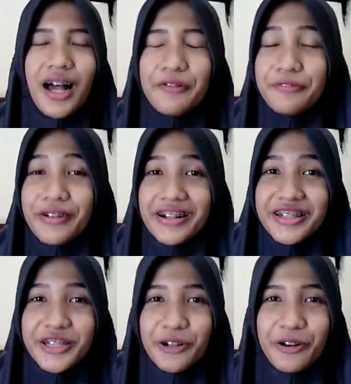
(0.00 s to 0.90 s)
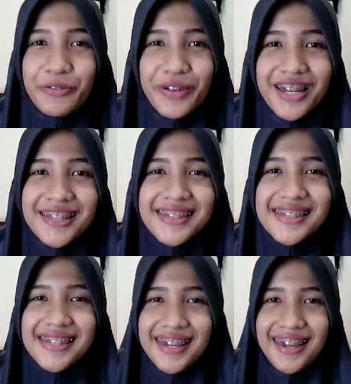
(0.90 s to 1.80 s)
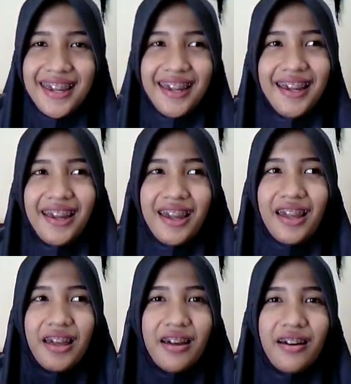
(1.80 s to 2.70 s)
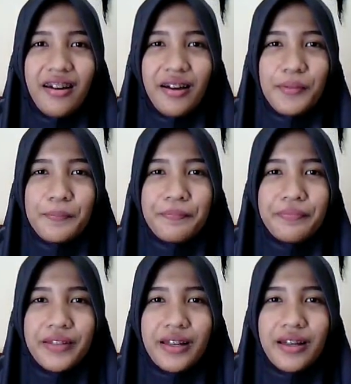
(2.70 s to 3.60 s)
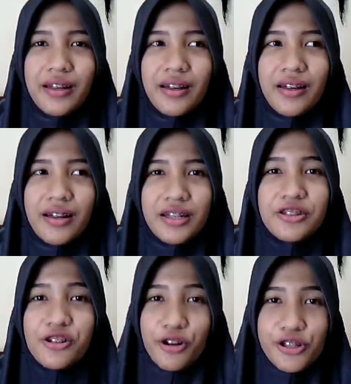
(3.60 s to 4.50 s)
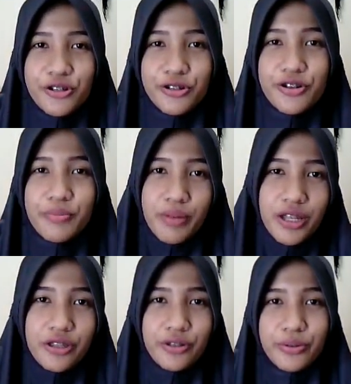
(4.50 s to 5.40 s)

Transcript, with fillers: I'm very shocked because she um, introduced me